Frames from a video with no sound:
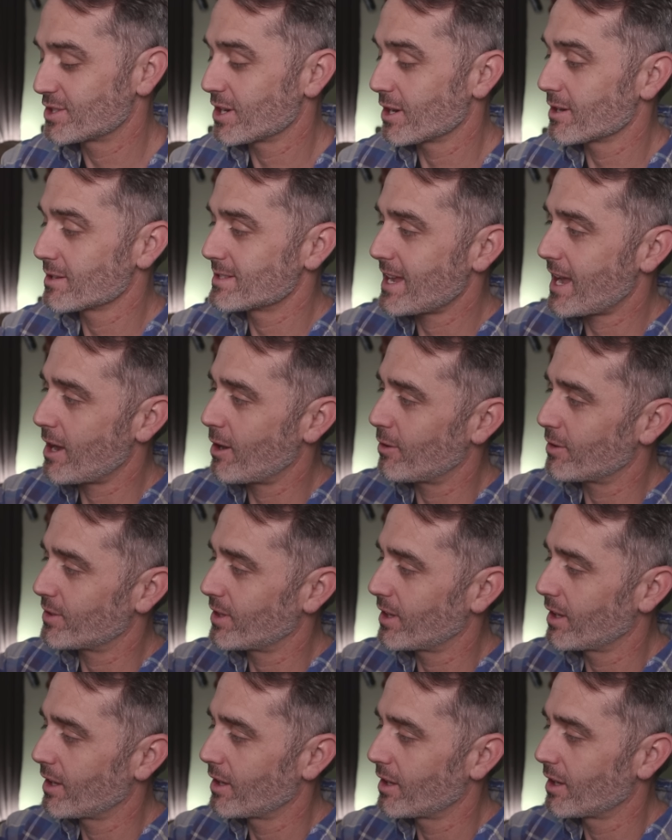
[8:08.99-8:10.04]
turns
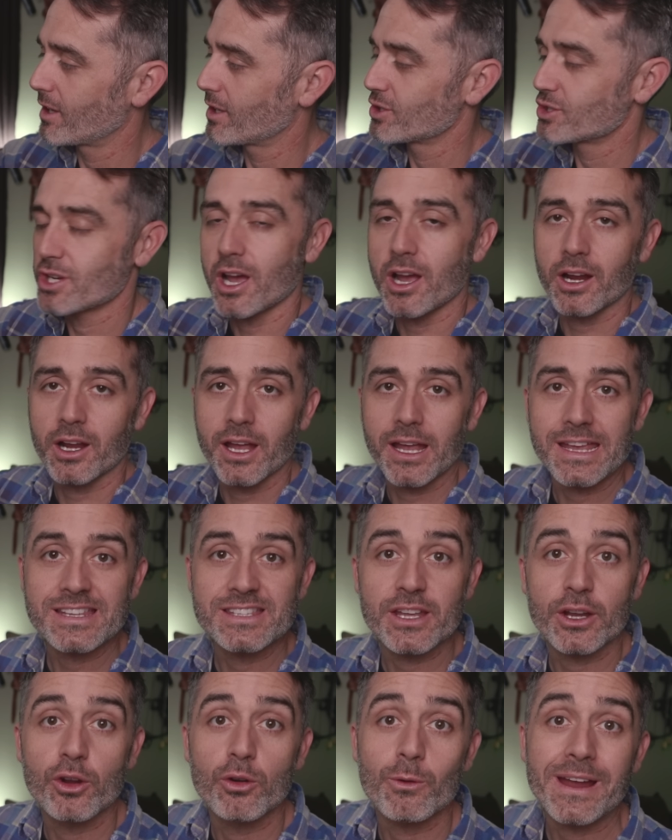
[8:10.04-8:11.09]
out chaga
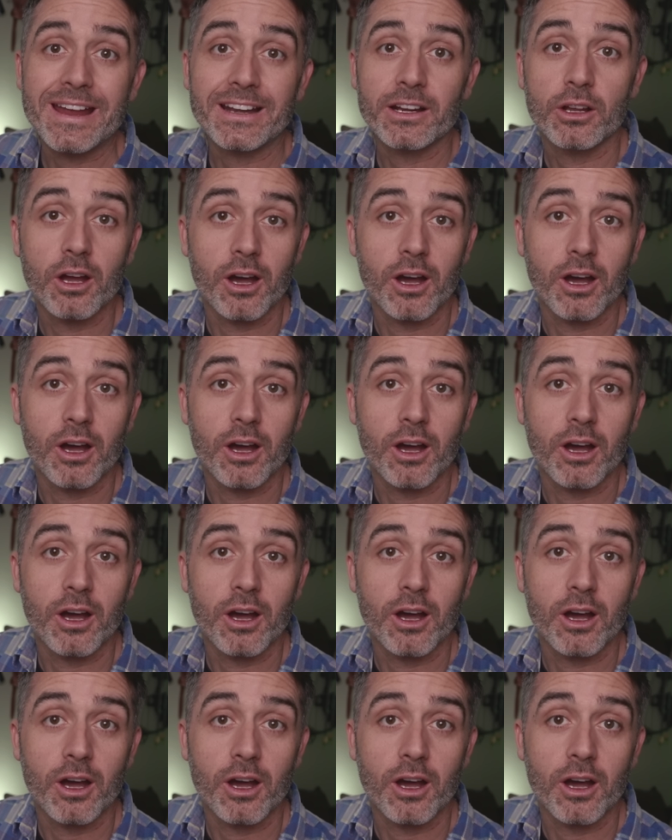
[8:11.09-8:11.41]
is a great